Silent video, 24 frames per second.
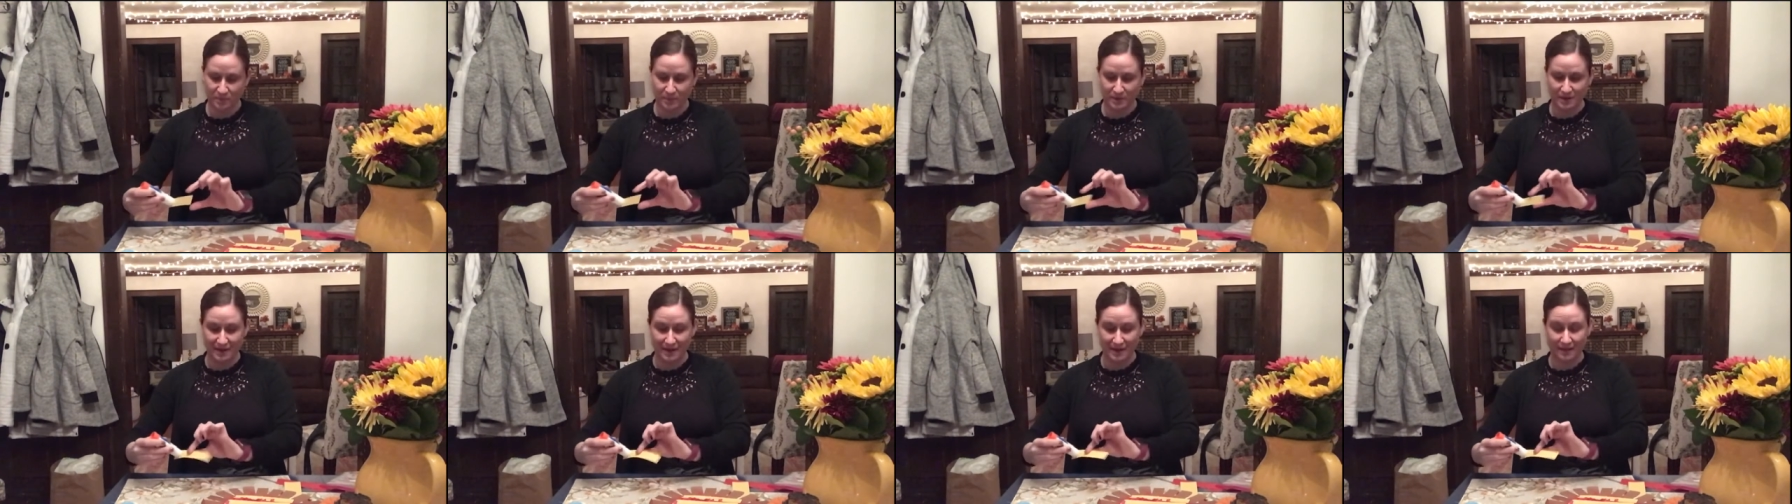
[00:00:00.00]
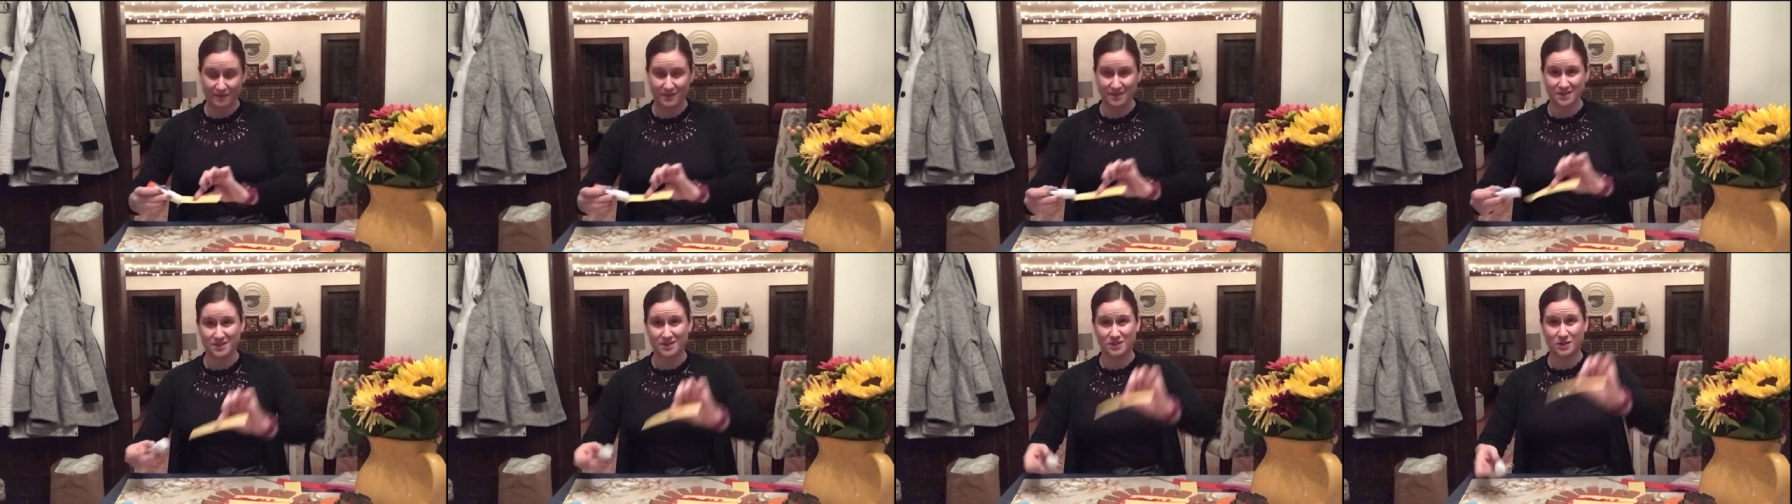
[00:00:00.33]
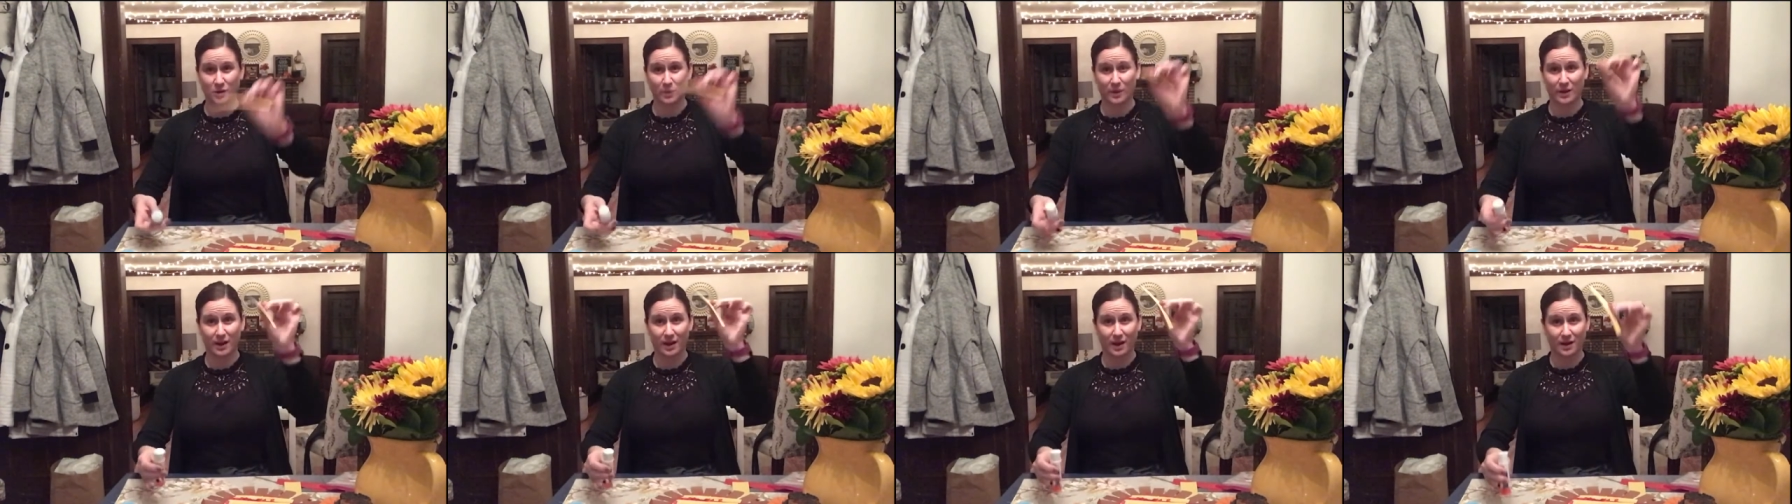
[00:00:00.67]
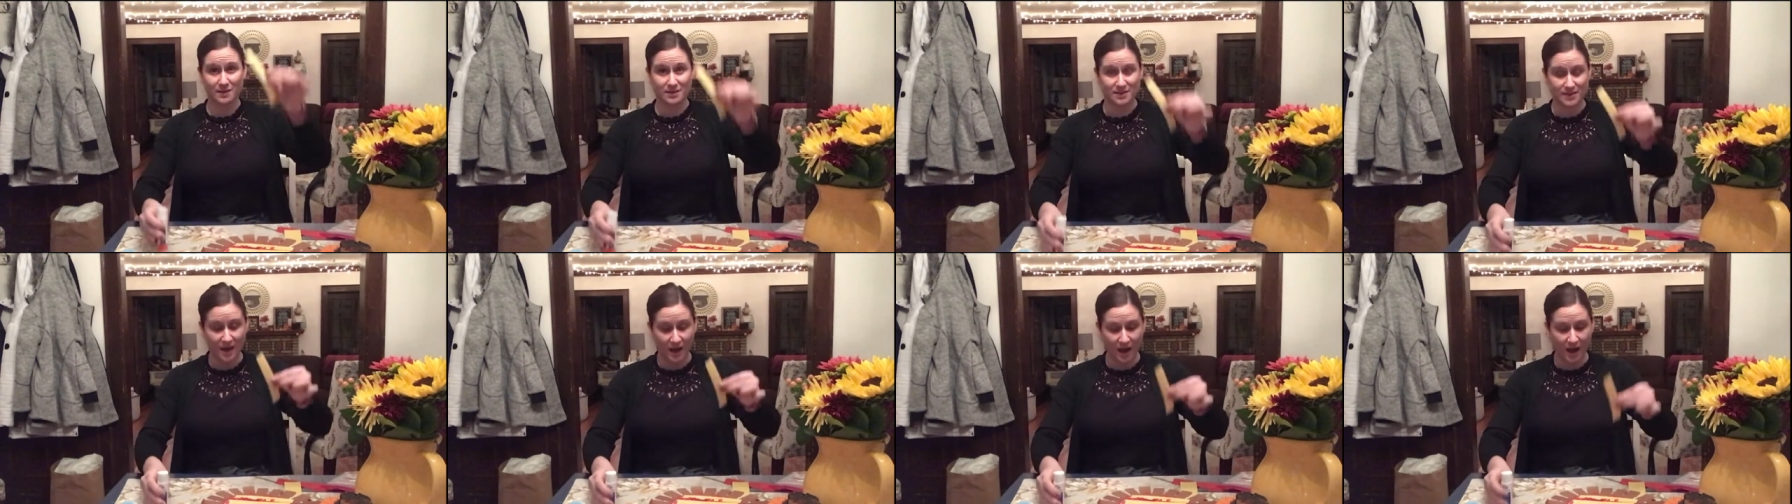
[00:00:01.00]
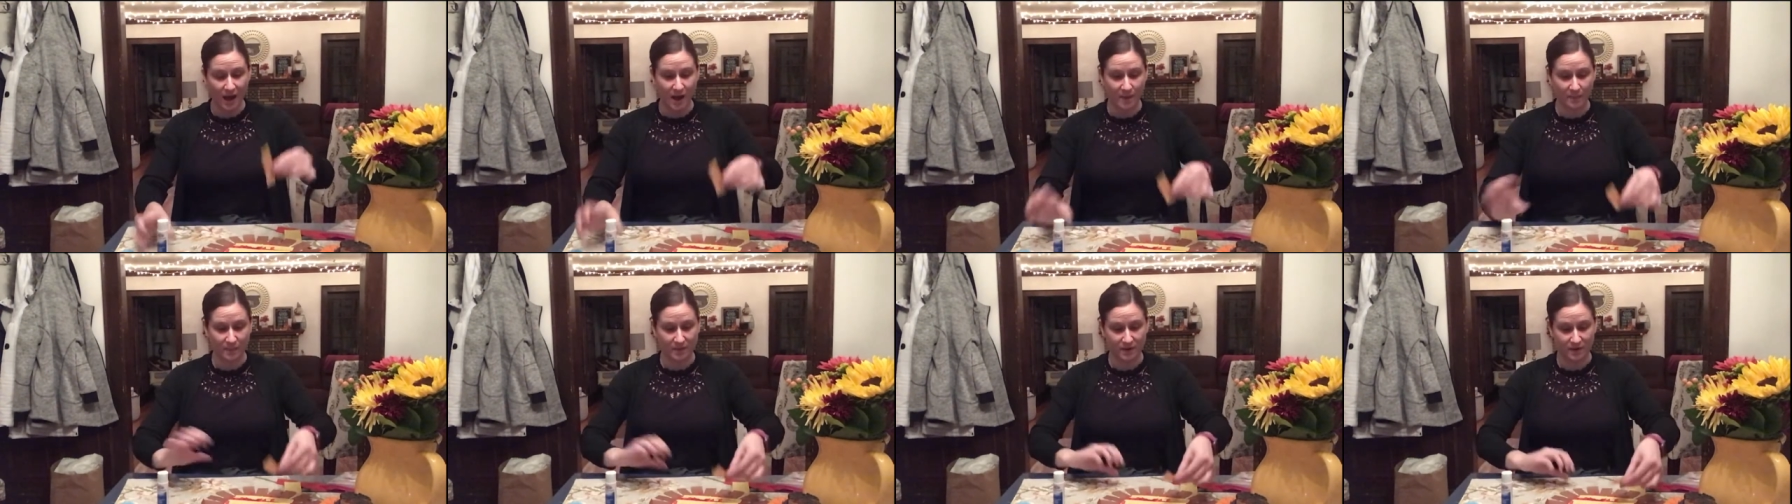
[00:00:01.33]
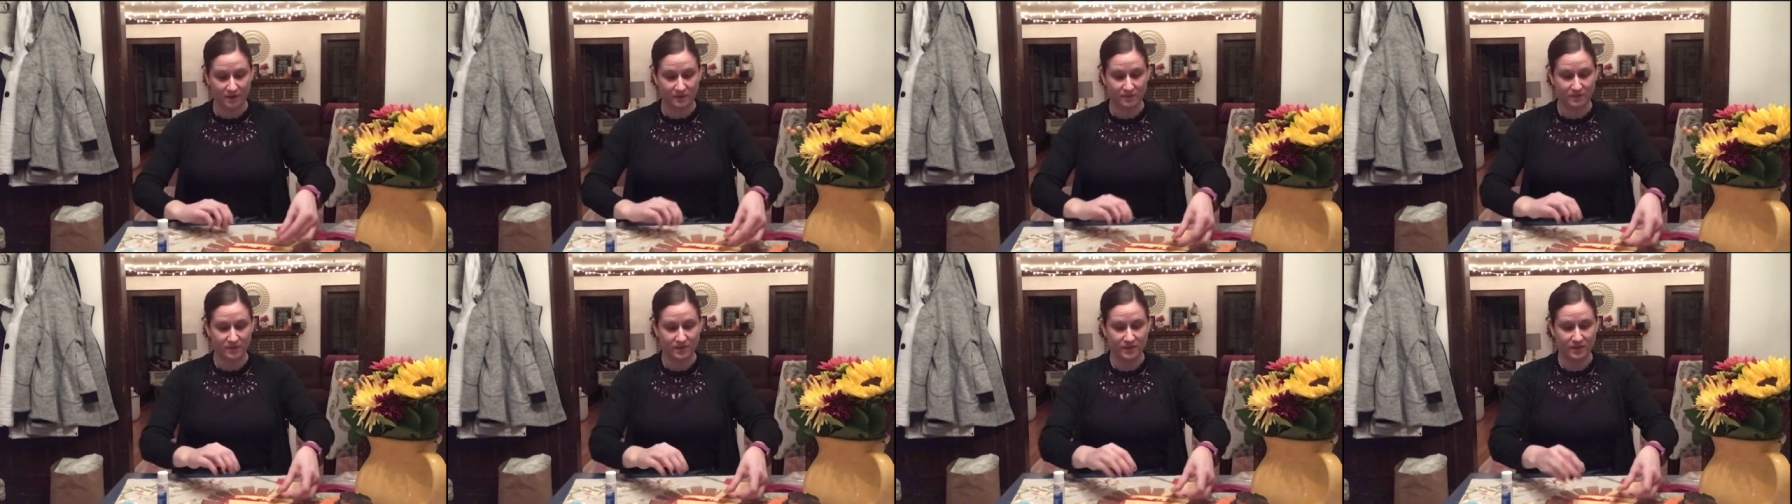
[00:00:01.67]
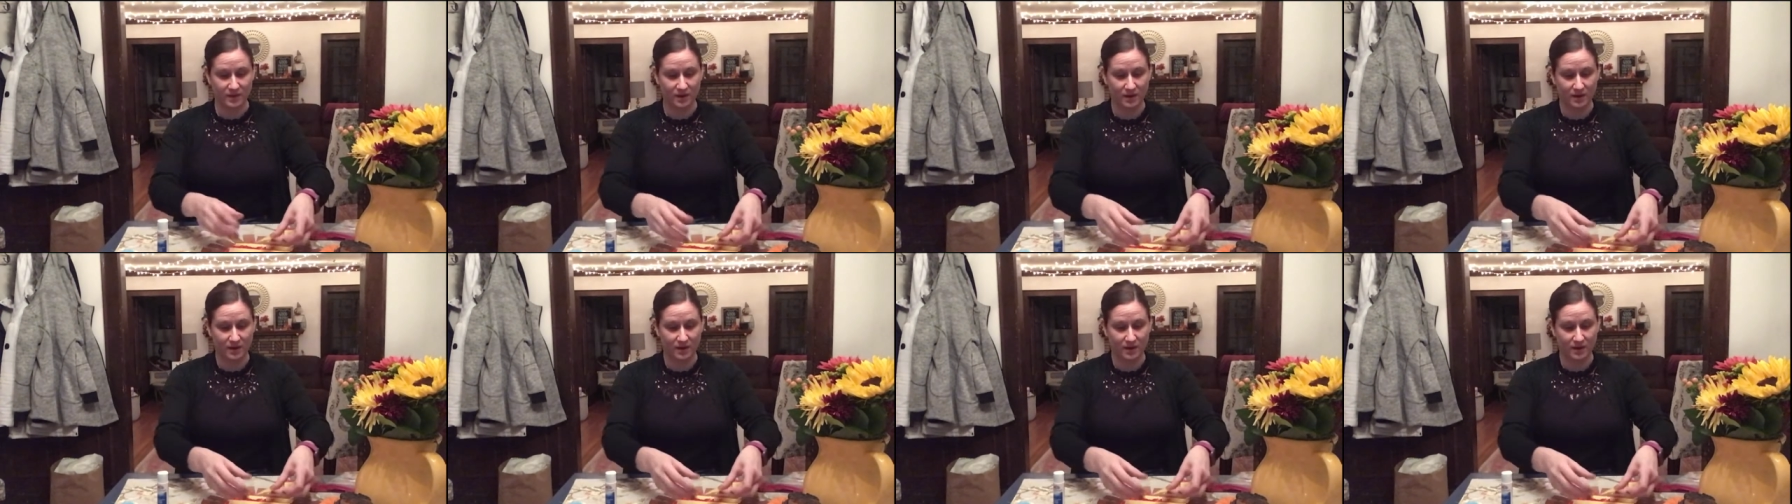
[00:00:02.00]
and now this is going on top of the